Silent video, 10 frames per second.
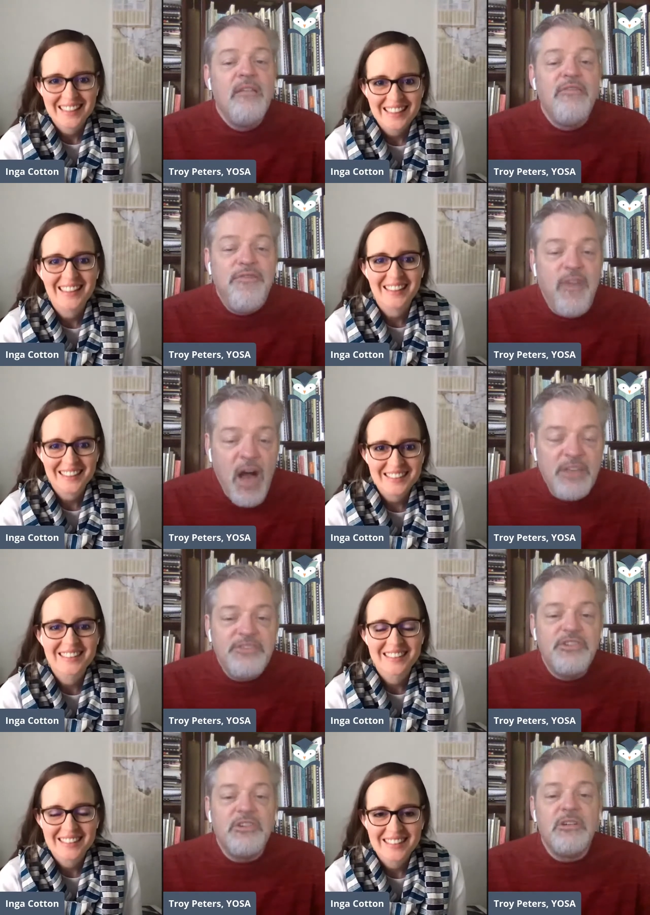Speaker 1: to yeah.
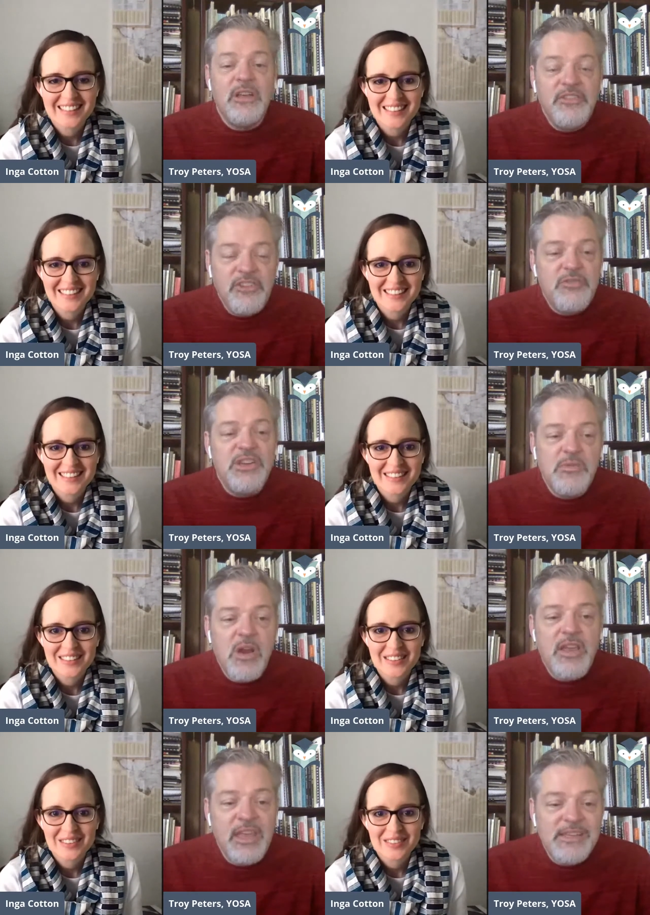foster a situation
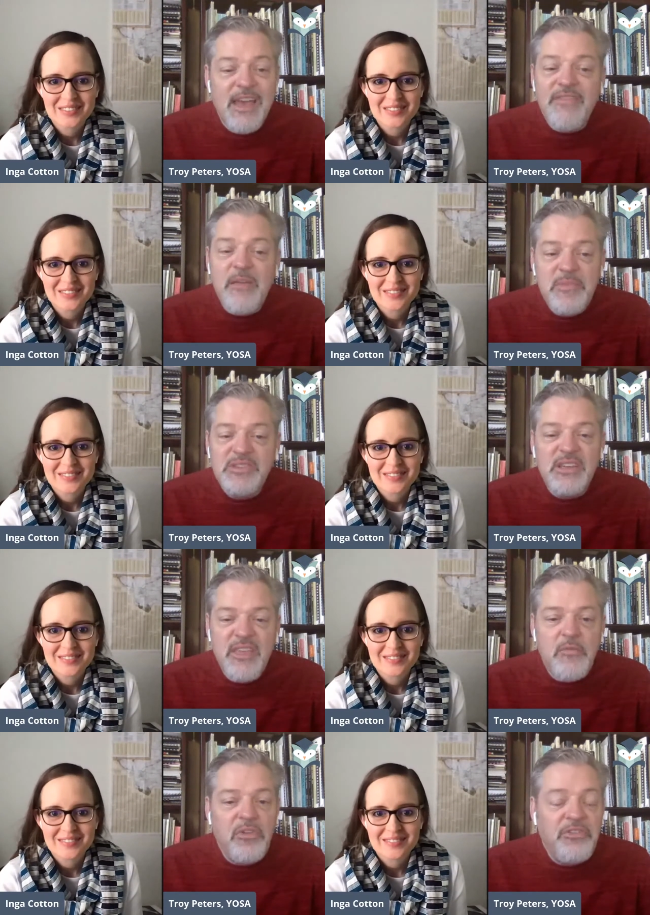where our kids have that music
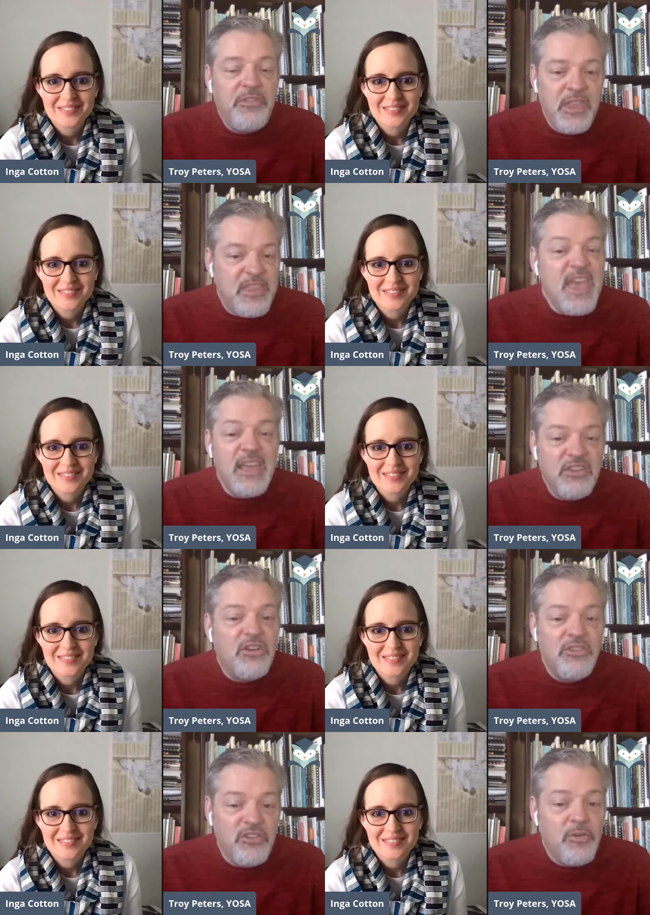that will, that they can
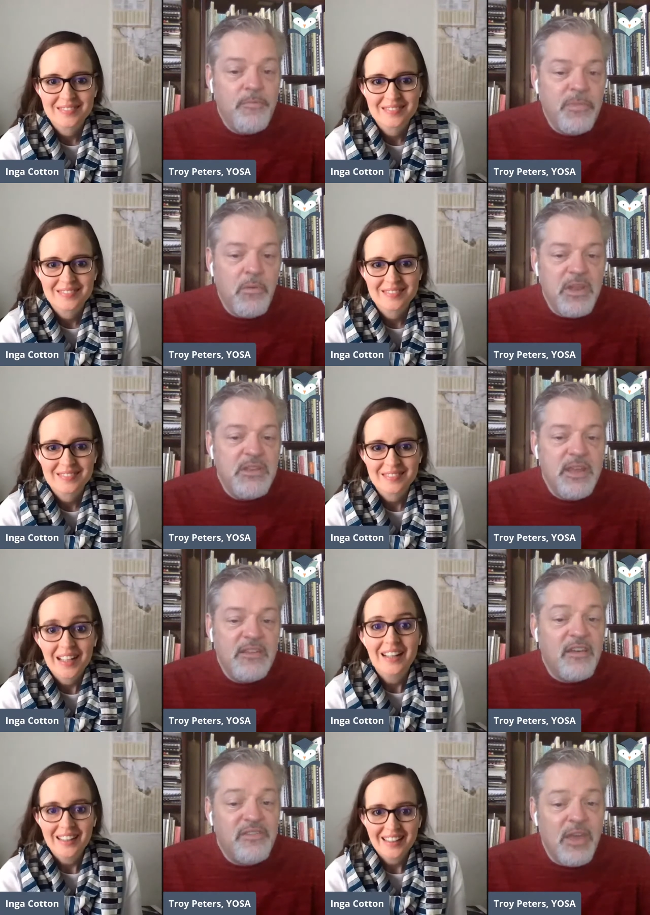turn to in,
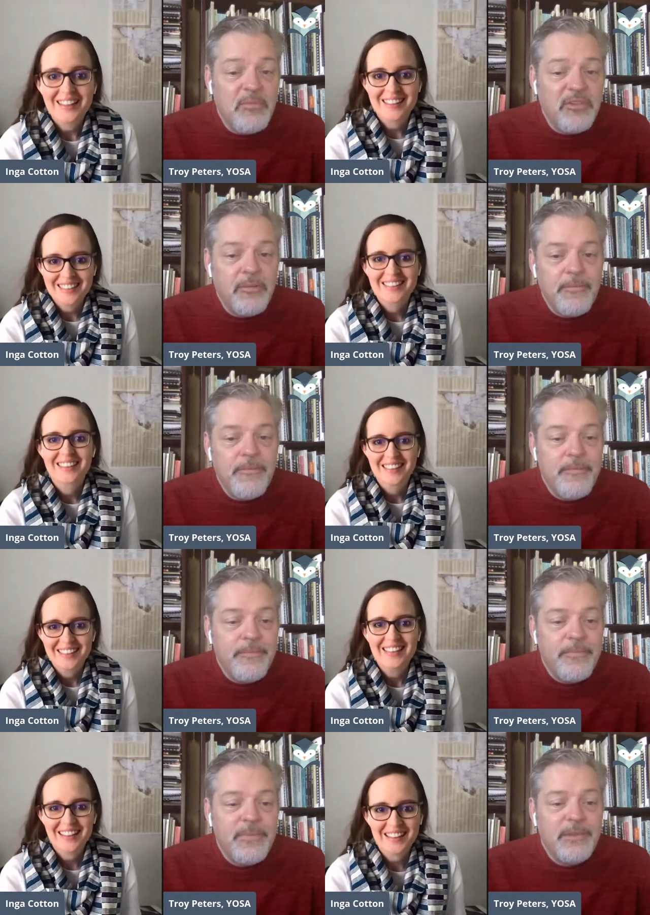in tough times. Yeah.
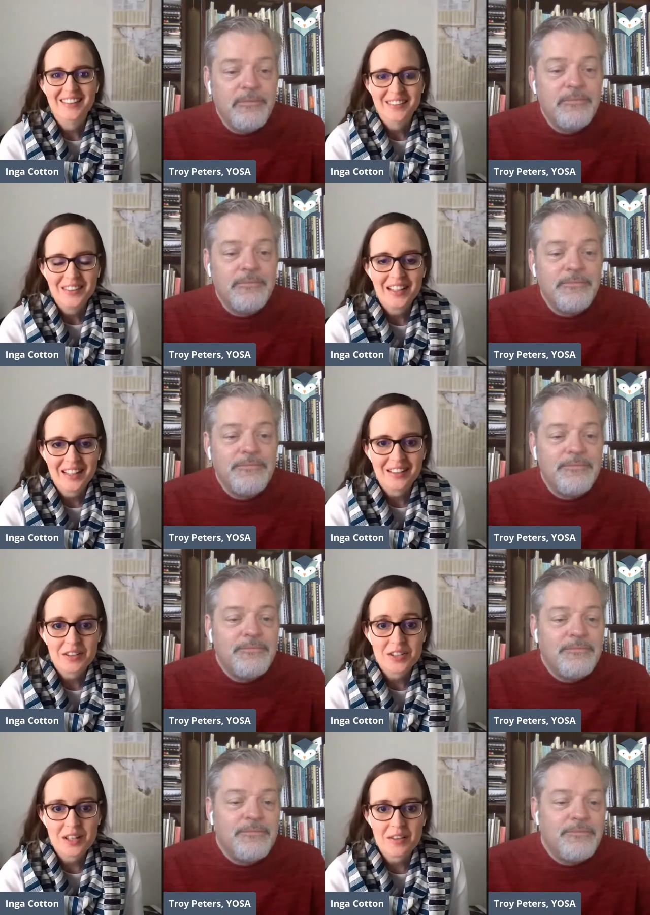
Speaker 2: Yeah, yeah,
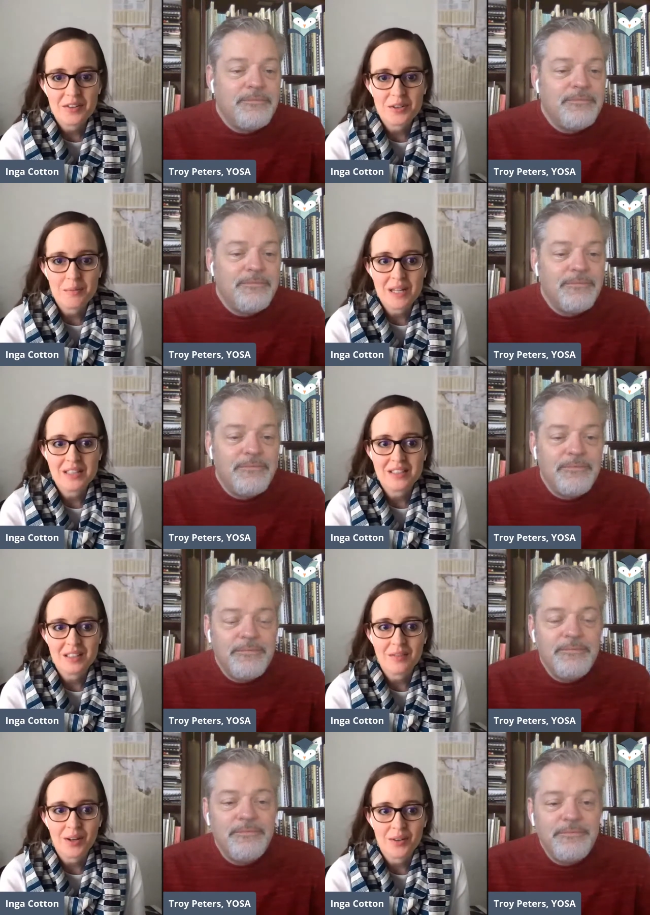because there's amazing
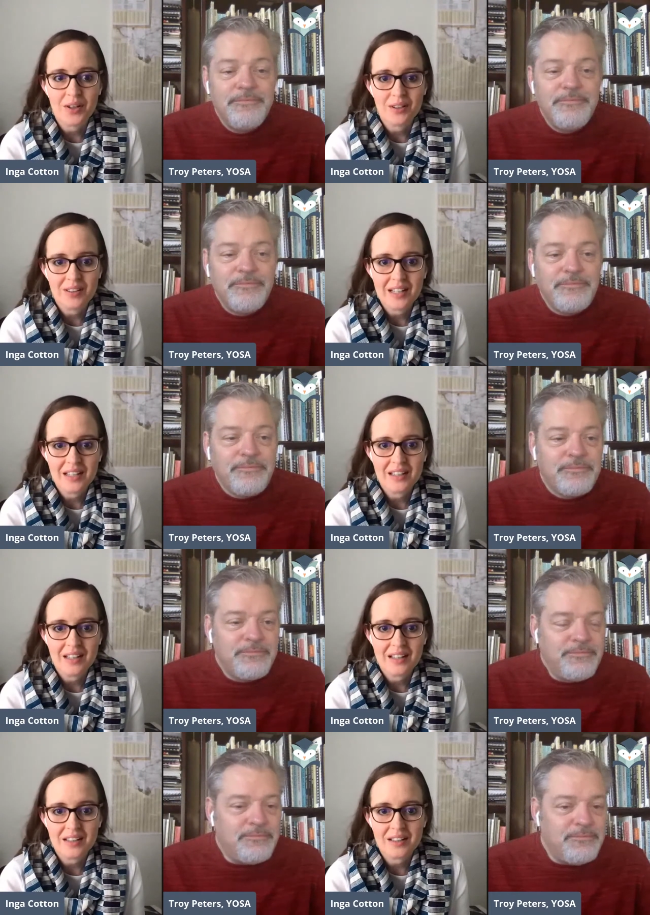stuff out there, and
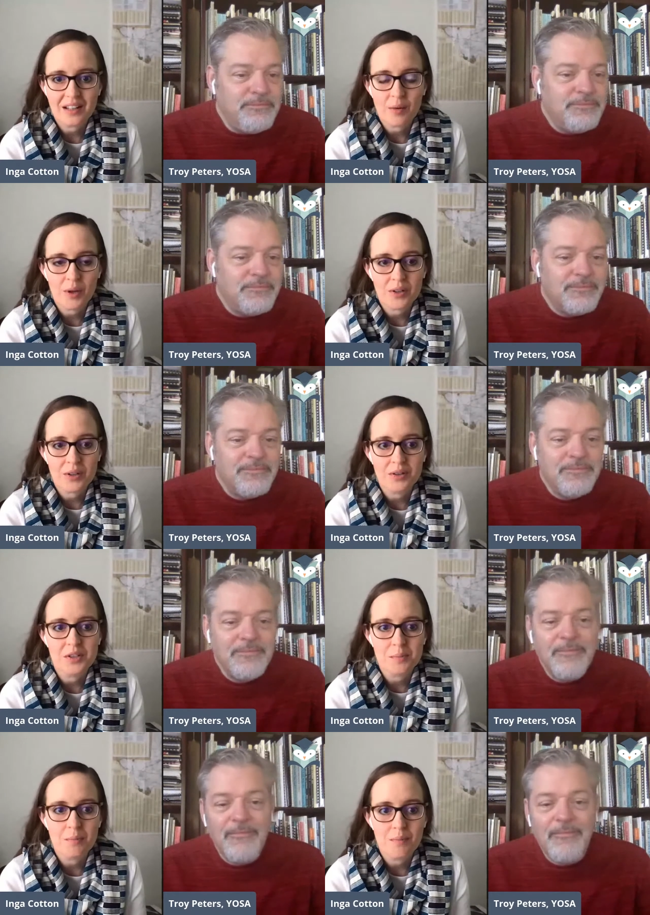I think I want to
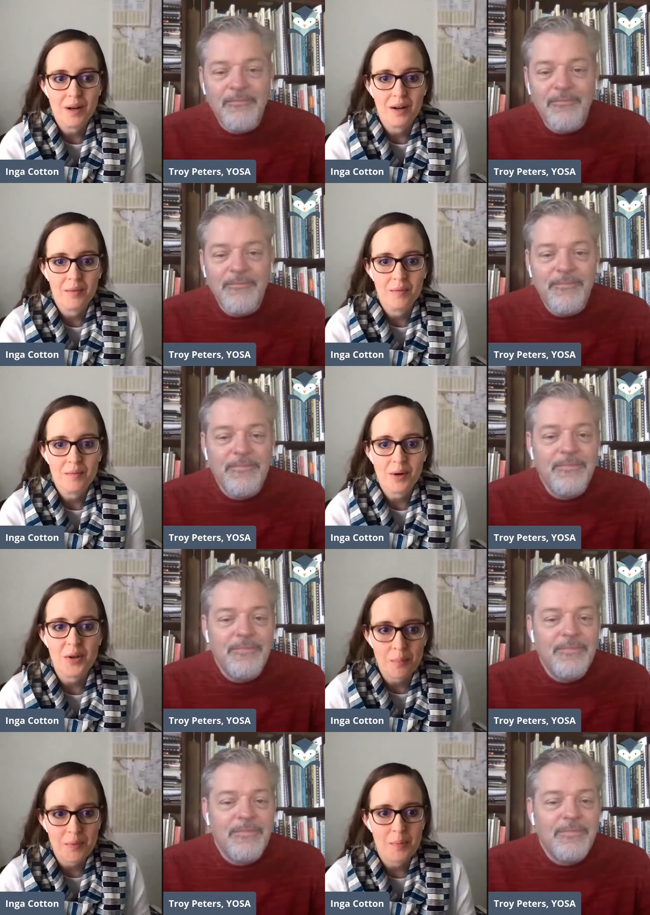encourage. Um, part
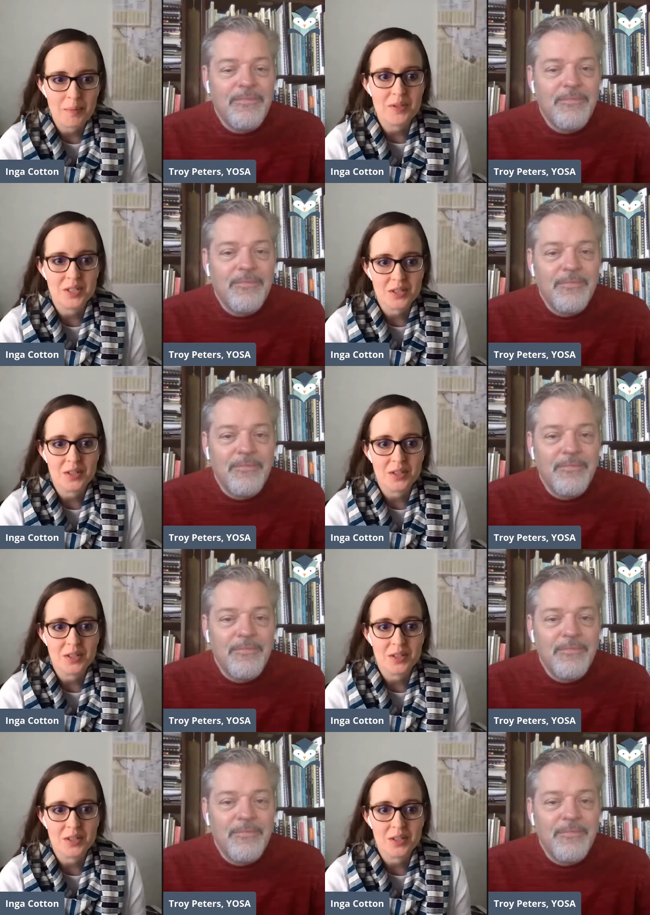of the, purpose of this